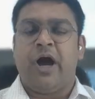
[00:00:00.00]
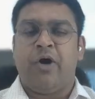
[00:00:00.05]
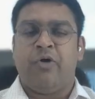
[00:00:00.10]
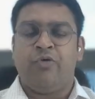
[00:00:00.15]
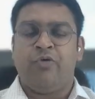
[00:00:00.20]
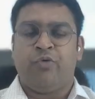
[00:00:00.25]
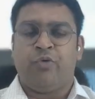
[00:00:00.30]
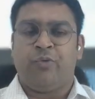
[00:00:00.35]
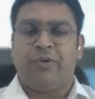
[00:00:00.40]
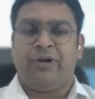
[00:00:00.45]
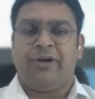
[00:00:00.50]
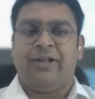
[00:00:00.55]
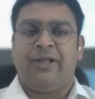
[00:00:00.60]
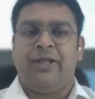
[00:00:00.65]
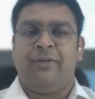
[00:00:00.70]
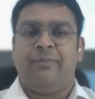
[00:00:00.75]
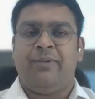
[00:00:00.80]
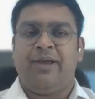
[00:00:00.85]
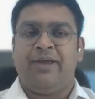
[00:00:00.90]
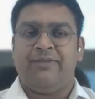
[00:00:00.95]
How
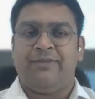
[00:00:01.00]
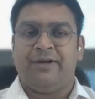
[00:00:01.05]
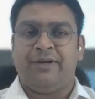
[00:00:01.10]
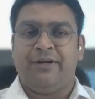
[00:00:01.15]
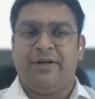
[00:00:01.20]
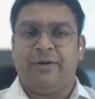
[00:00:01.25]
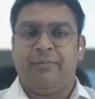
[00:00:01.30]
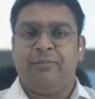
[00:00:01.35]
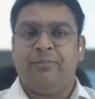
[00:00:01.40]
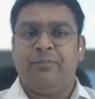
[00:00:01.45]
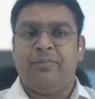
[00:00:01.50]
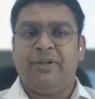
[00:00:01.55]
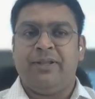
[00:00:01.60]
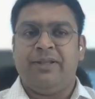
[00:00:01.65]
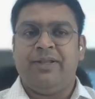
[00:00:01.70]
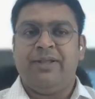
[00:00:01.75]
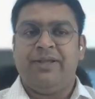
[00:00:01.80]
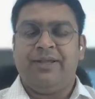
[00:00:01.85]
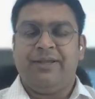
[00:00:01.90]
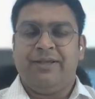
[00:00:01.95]
Sonatype as a
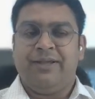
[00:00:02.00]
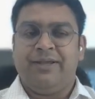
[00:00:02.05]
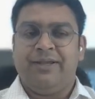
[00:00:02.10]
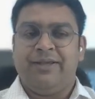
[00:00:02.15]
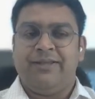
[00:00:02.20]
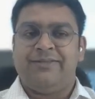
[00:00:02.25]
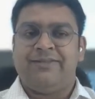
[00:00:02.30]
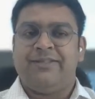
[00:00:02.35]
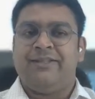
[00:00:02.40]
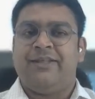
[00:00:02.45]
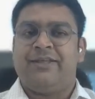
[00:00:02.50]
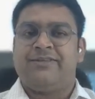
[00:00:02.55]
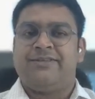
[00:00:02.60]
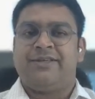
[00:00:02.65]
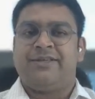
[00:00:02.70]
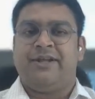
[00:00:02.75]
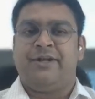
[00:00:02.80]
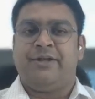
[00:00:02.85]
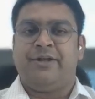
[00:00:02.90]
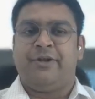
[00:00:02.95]
company is in the
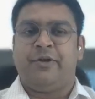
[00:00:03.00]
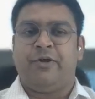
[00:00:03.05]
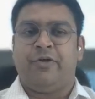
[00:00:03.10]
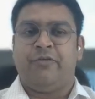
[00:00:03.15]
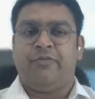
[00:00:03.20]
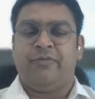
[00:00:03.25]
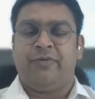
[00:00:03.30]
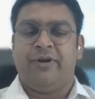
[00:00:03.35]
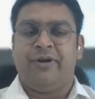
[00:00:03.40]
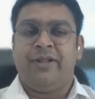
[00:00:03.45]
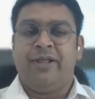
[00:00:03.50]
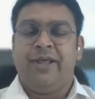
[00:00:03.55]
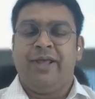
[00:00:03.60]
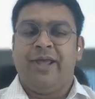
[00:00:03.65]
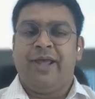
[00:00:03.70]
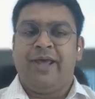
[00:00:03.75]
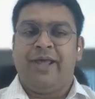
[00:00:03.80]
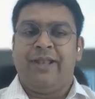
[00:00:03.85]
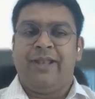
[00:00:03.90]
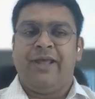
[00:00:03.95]
center of it
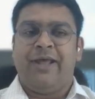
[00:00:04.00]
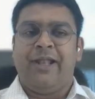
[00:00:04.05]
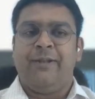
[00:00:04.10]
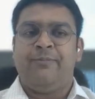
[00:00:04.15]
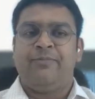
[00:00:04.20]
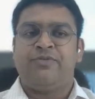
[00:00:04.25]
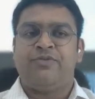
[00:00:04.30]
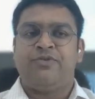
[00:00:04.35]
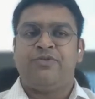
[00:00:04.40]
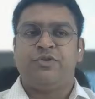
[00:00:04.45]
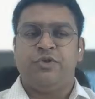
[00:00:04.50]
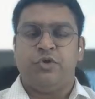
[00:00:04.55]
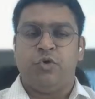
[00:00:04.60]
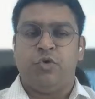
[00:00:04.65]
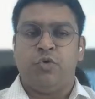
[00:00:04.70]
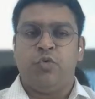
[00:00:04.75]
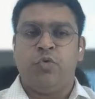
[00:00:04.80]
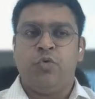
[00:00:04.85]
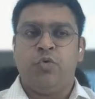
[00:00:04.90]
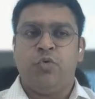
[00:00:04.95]
and helps
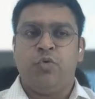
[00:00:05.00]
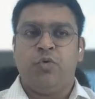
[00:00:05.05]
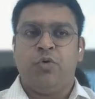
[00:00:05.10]
you